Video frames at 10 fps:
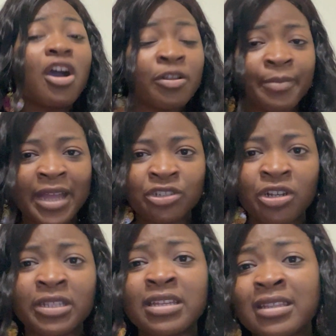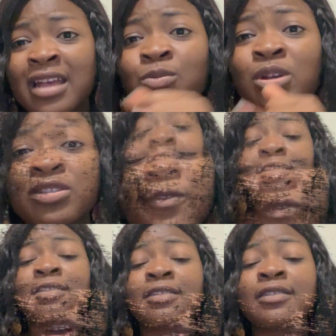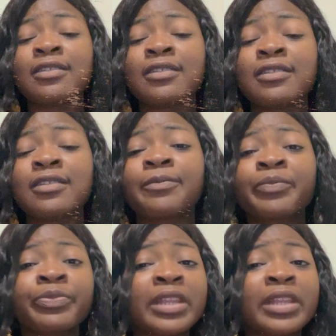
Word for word: on my journey that was the first point and